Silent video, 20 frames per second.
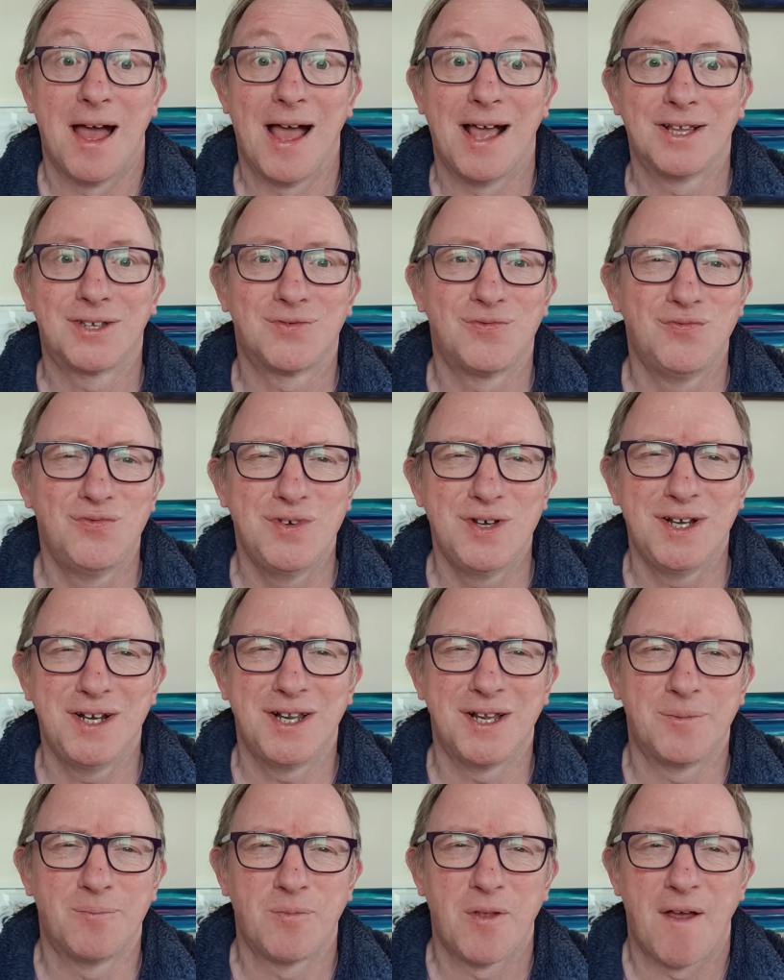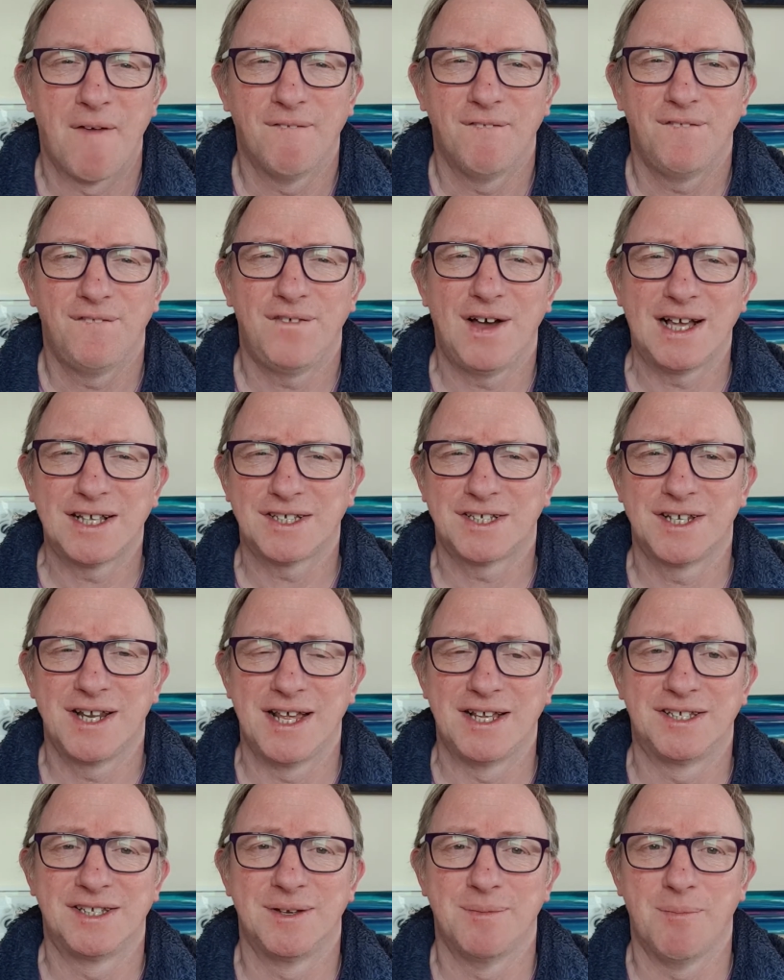It's really
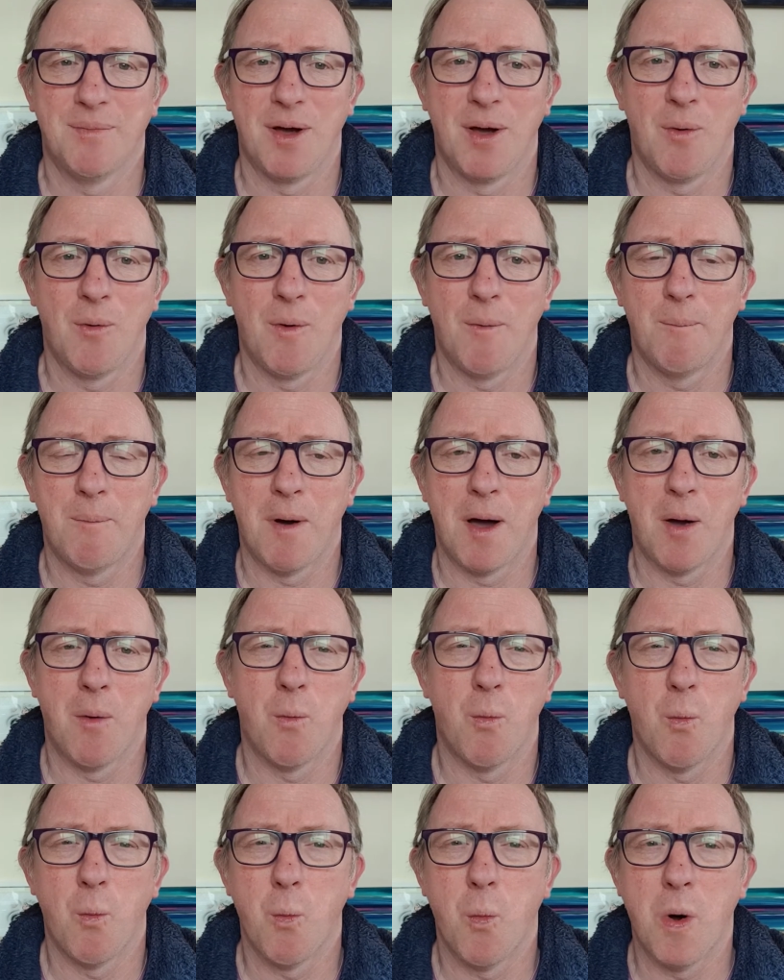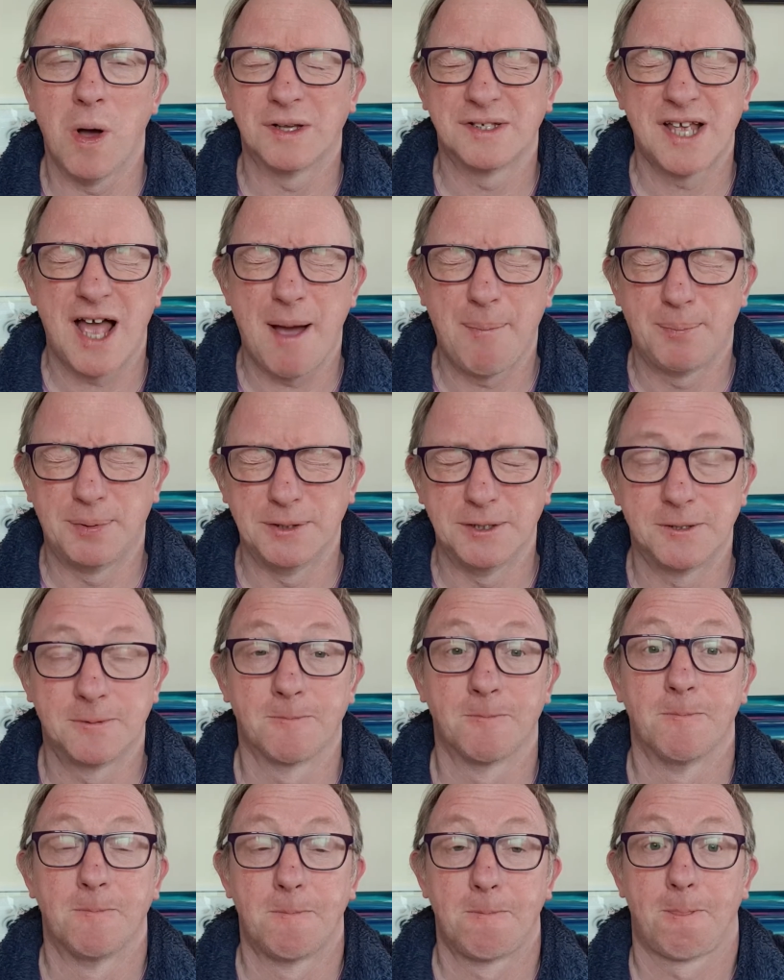fascinating by what's happened.
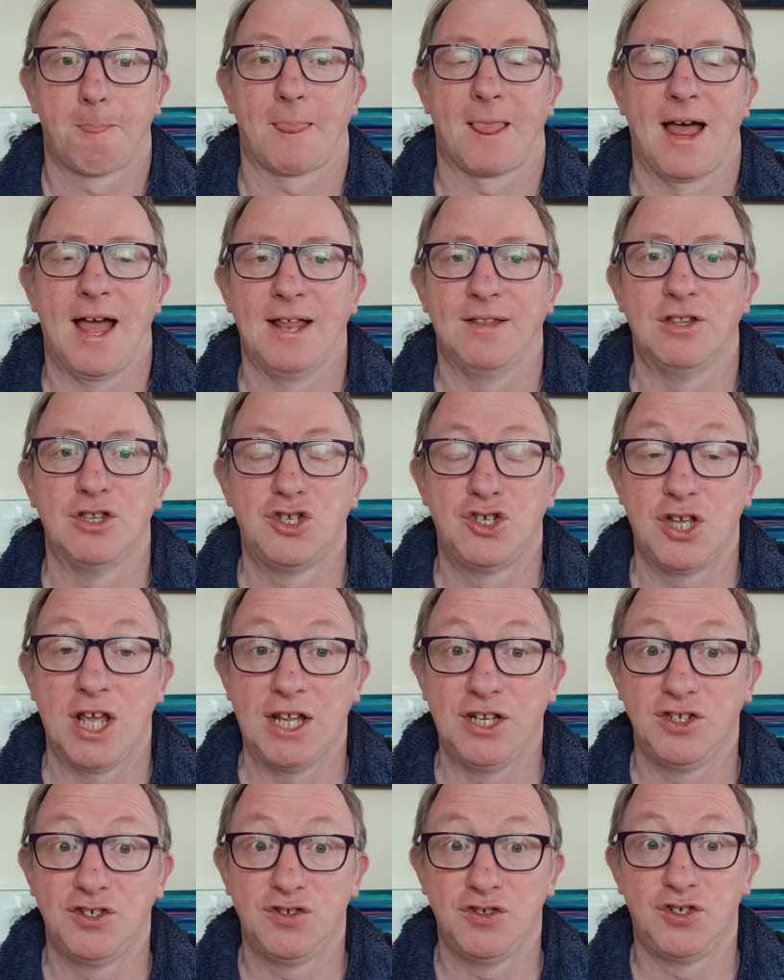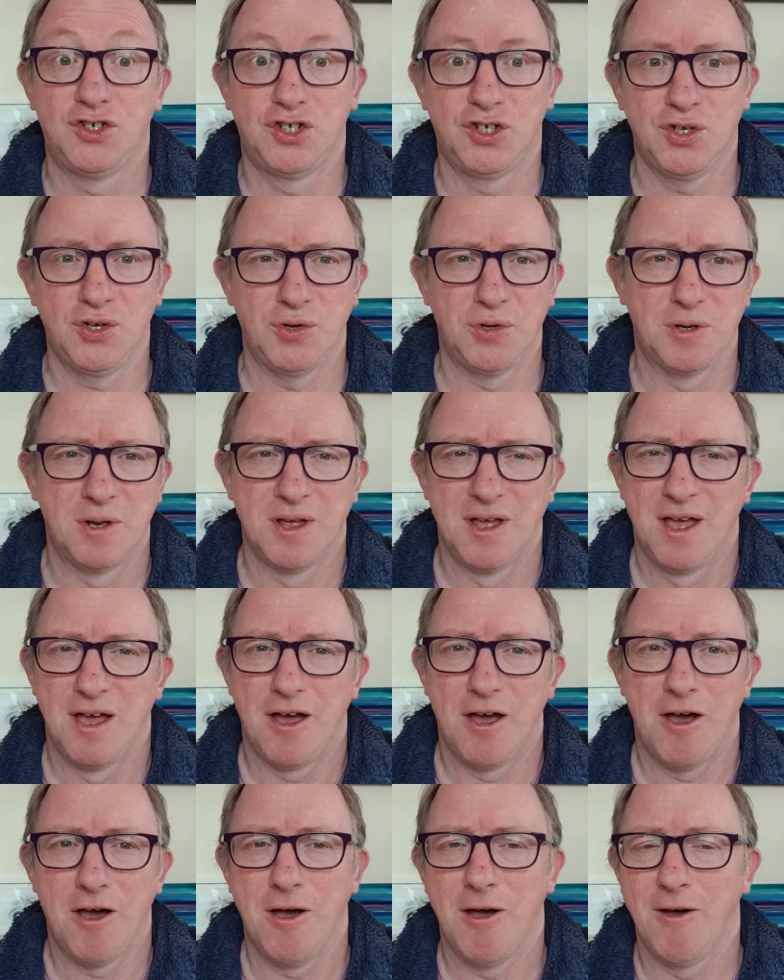And the change in tune
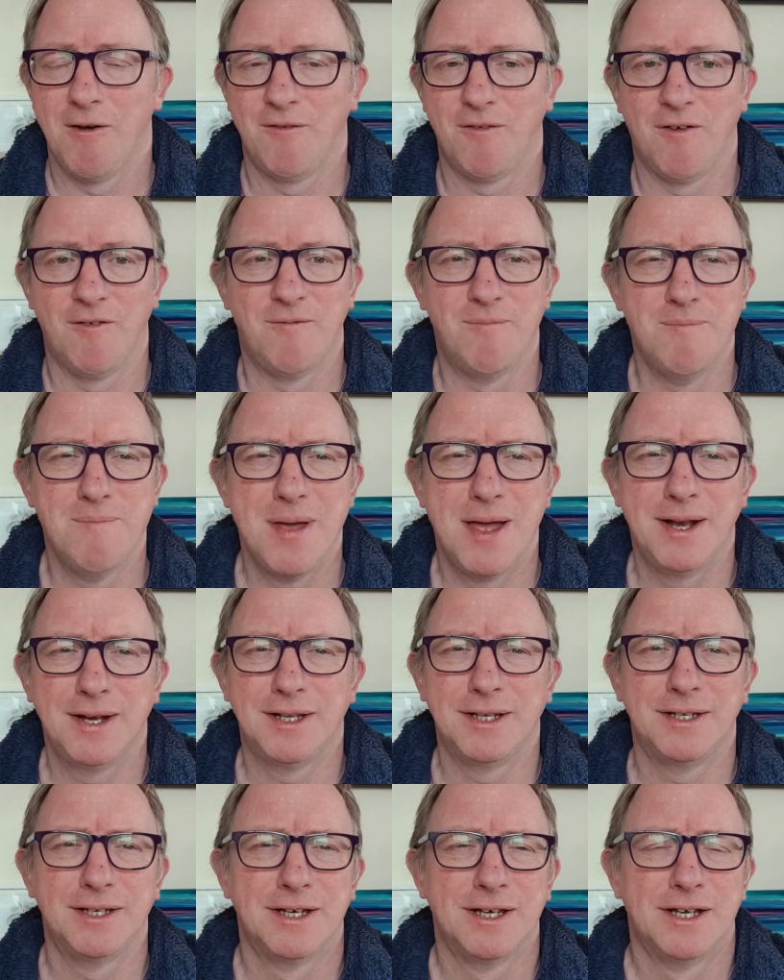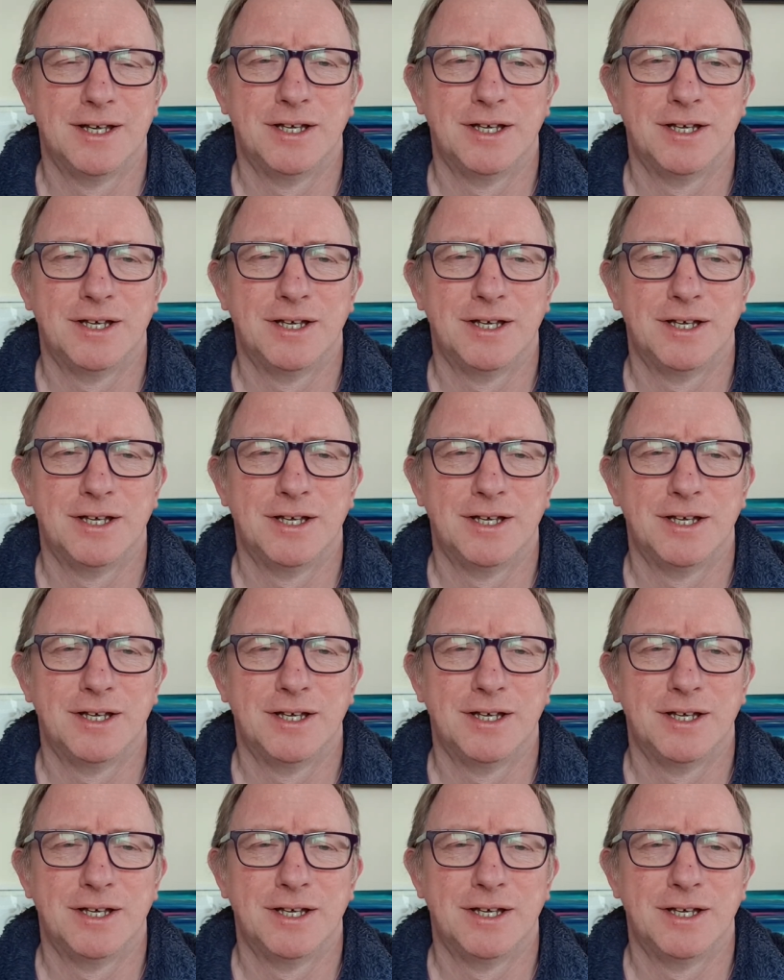of many